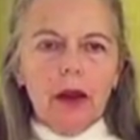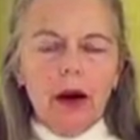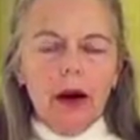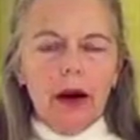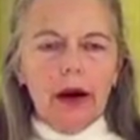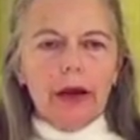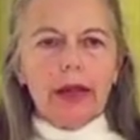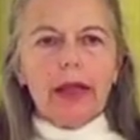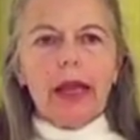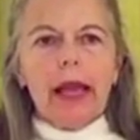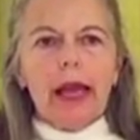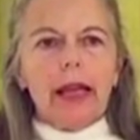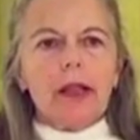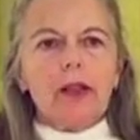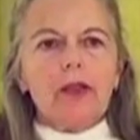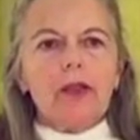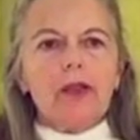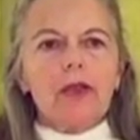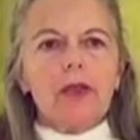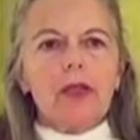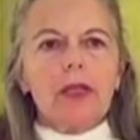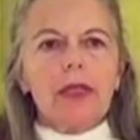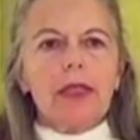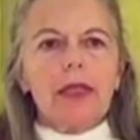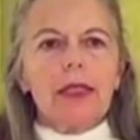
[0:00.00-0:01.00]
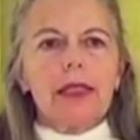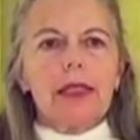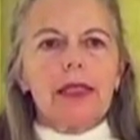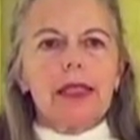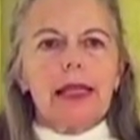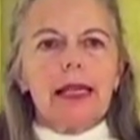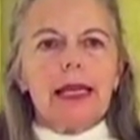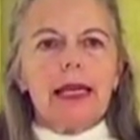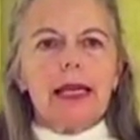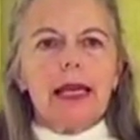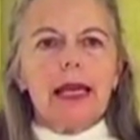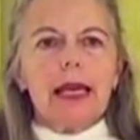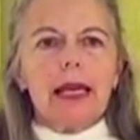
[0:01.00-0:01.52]
our natural
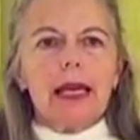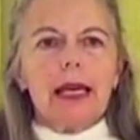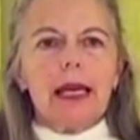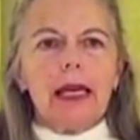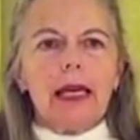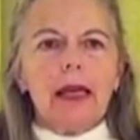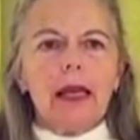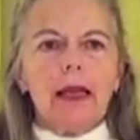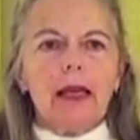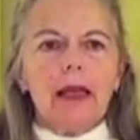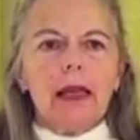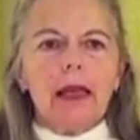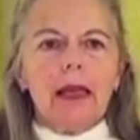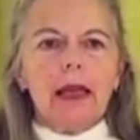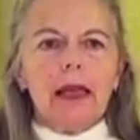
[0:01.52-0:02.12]
seeing,